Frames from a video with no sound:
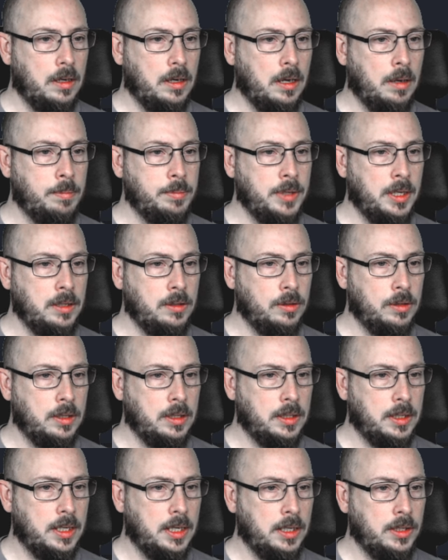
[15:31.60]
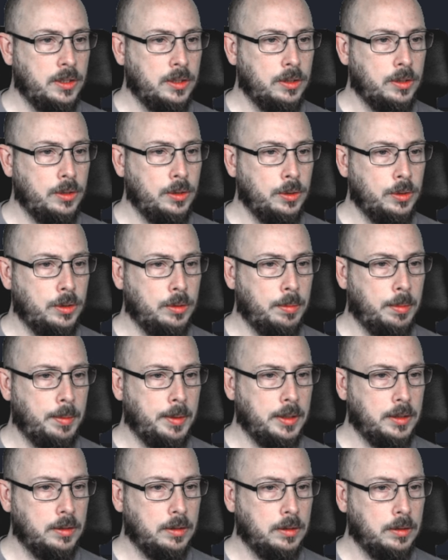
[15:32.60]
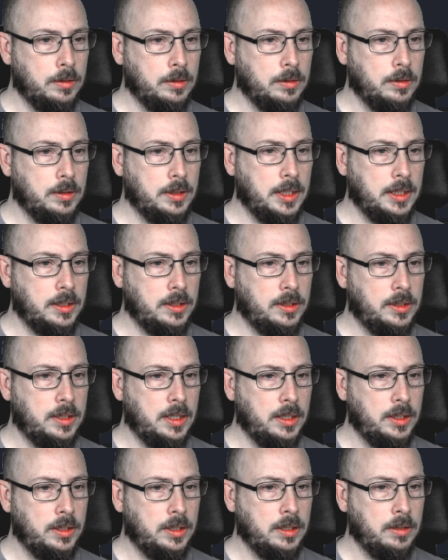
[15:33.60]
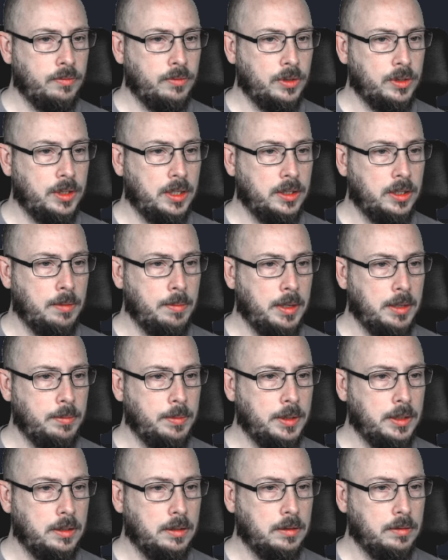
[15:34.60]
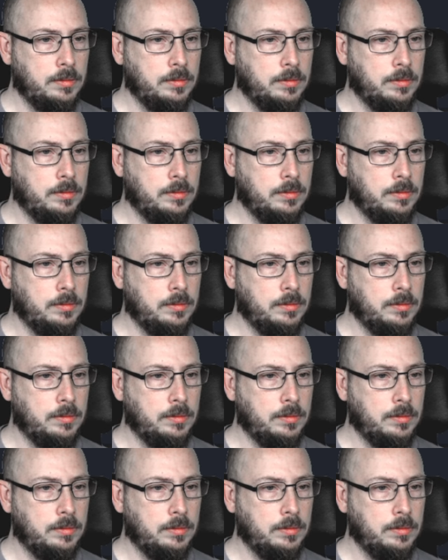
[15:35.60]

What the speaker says: Update authentication to user base. Get session for session management.